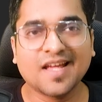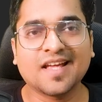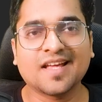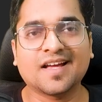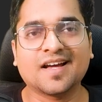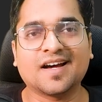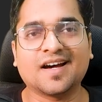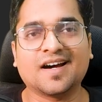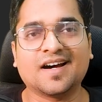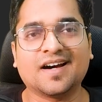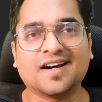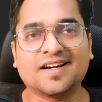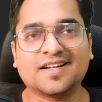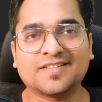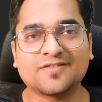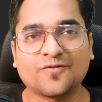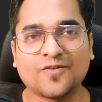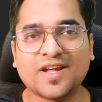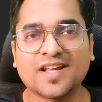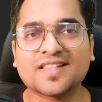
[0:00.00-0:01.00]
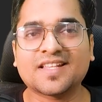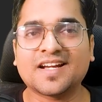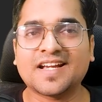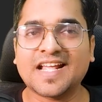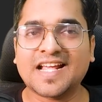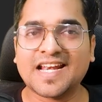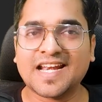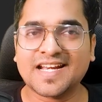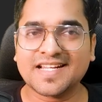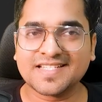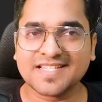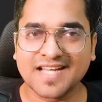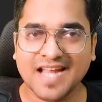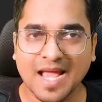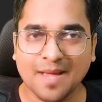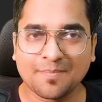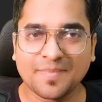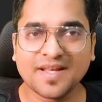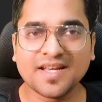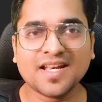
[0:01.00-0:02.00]
where the declaration
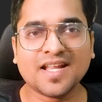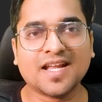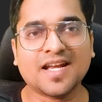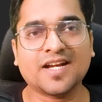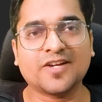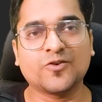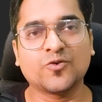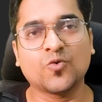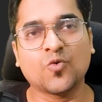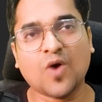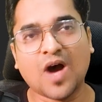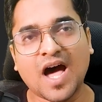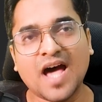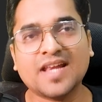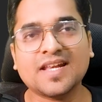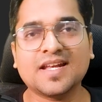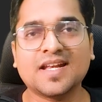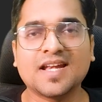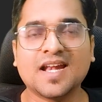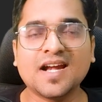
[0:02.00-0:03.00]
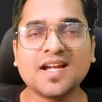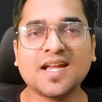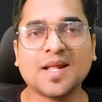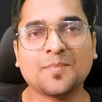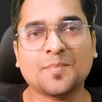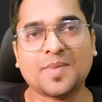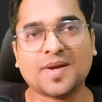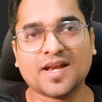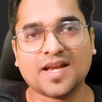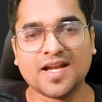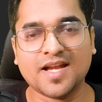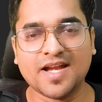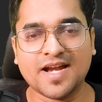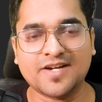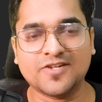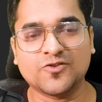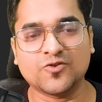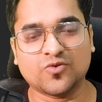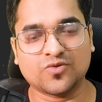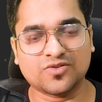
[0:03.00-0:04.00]
happened, you are in a temporary
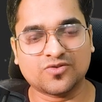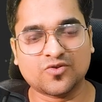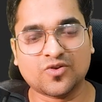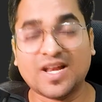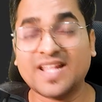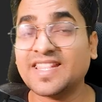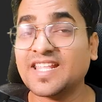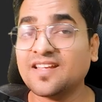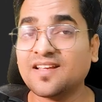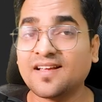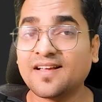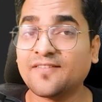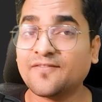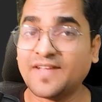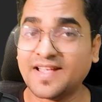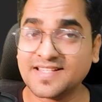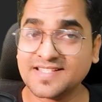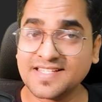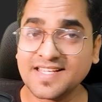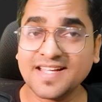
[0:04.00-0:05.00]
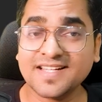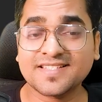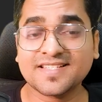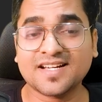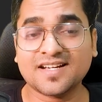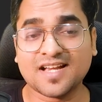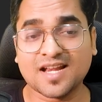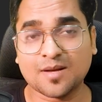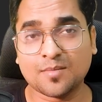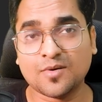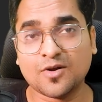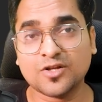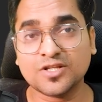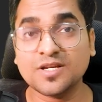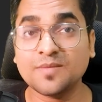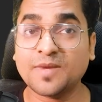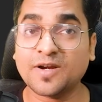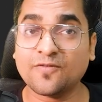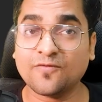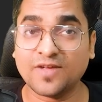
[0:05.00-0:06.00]
dead zone. So nothing fancy, it's a terminology,
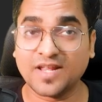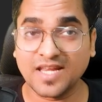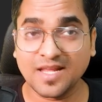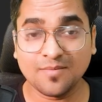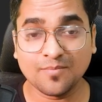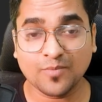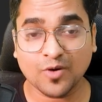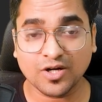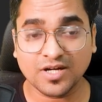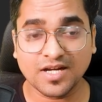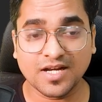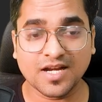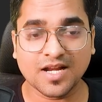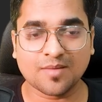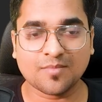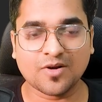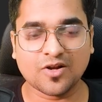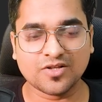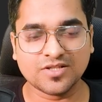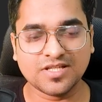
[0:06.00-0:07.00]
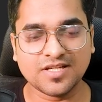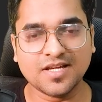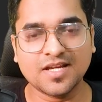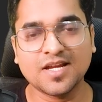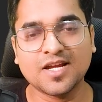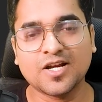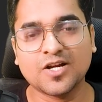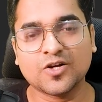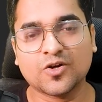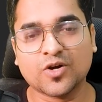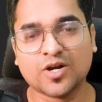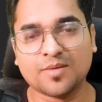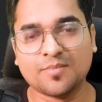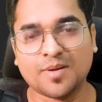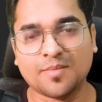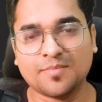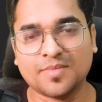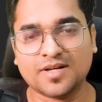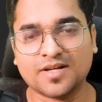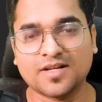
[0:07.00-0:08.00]
but very important terminology to
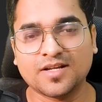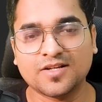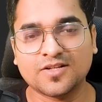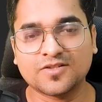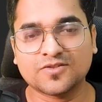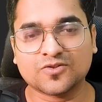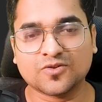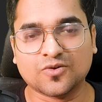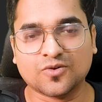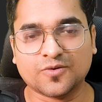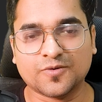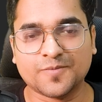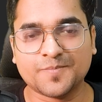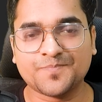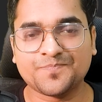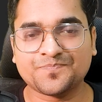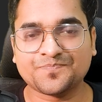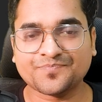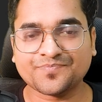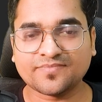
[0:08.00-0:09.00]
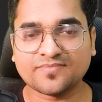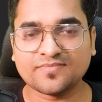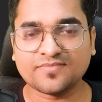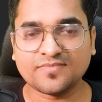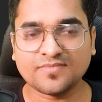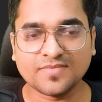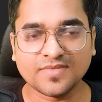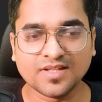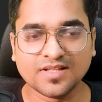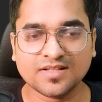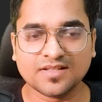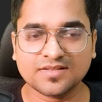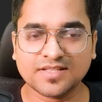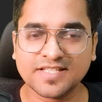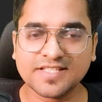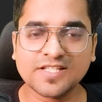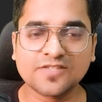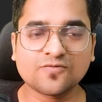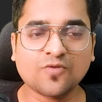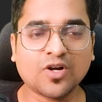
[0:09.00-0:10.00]
remember. So
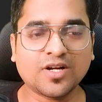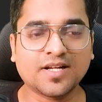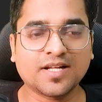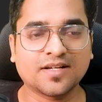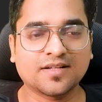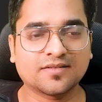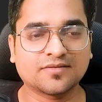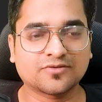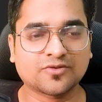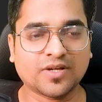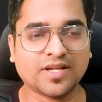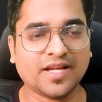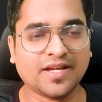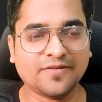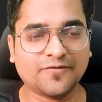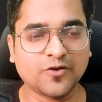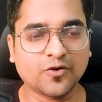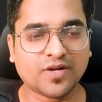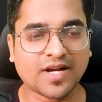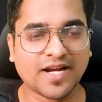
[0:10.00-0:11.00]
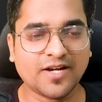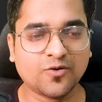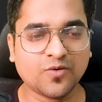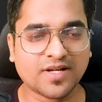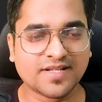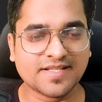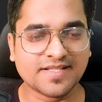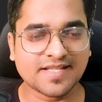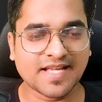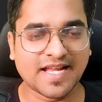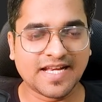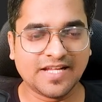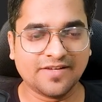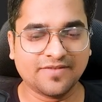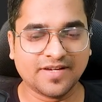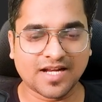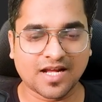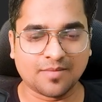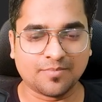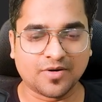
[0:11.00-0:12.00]
this is what, so if you try to access
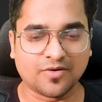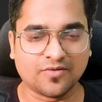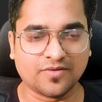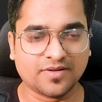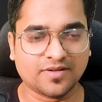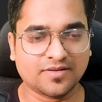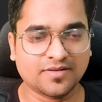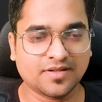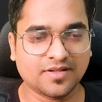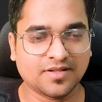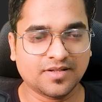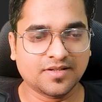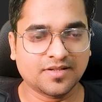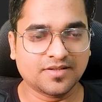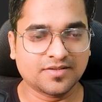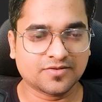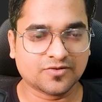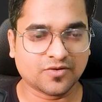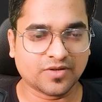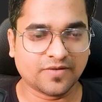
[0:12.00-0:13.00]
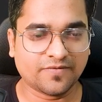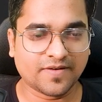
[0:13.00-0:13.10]
anywhere above, so if